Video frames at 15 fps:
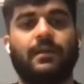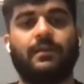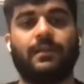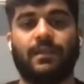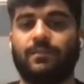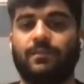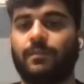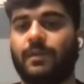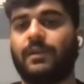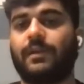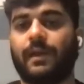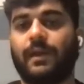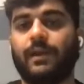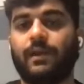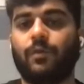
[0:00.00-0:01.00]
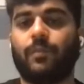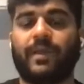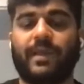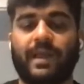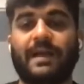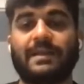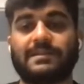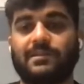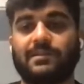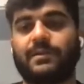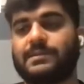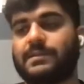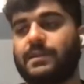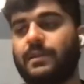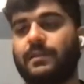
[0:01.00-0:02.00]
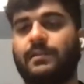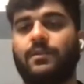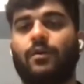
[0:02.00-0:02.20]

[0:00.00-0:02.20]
these women are ready to pay as long as they get